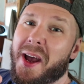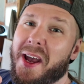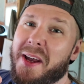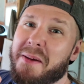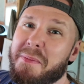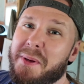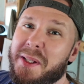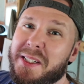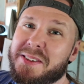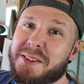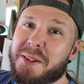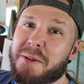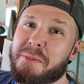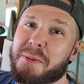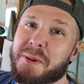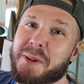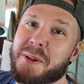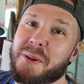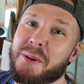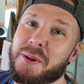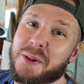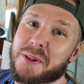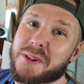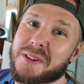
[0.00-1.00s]
hey, be super
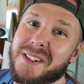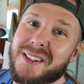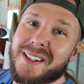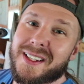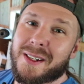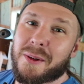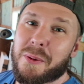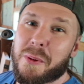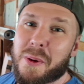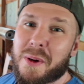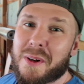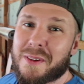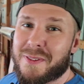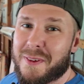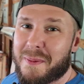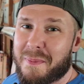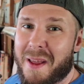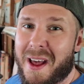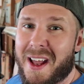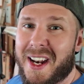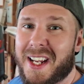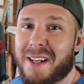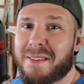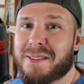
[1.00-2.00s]
cool and order from
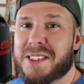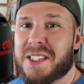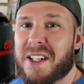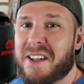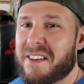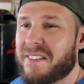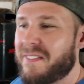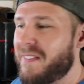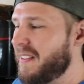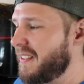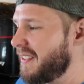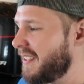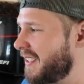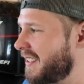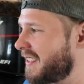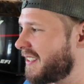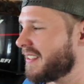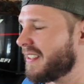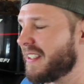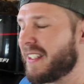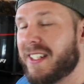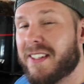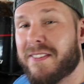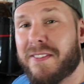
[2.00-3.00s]
that Amazon affiliates
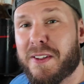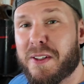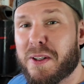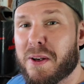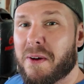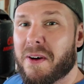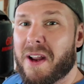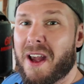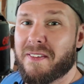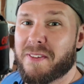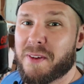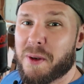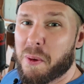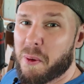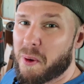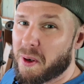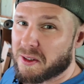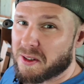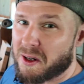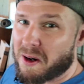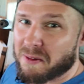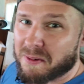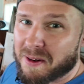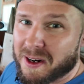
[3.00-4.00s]
link if you don't have your
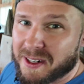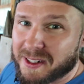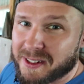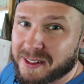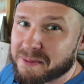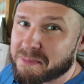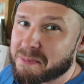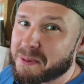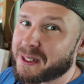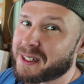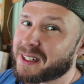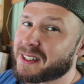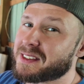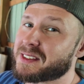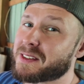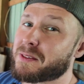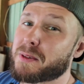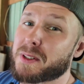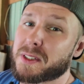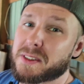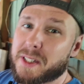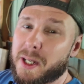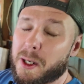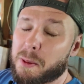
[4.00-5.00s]
oil already, because it
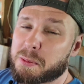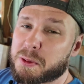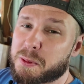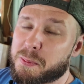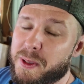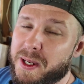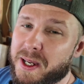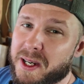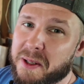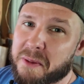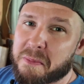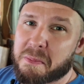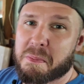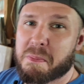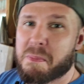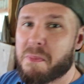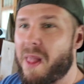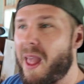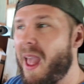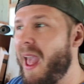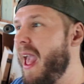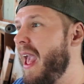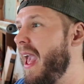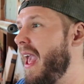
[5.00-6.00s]
really helps me out
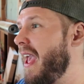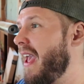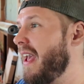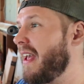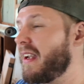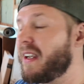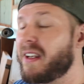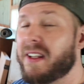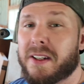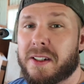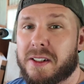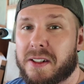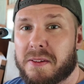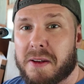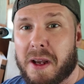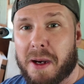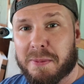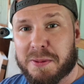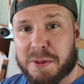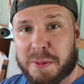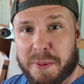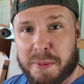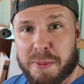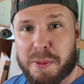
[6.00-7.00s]
and it
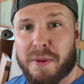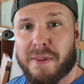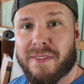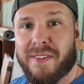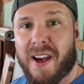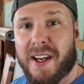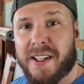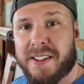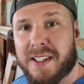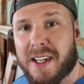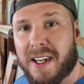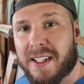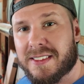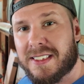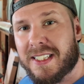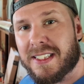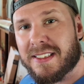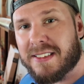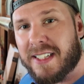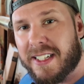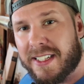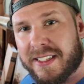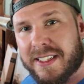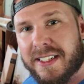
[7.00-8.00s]
helps me provide
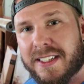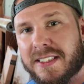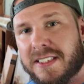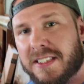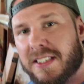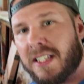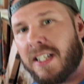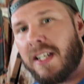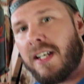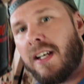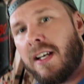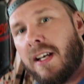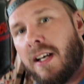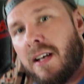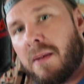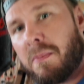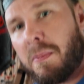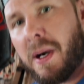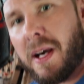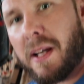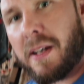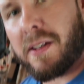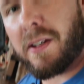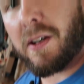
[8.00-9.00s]
content like this.
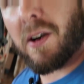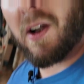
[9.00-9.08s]
But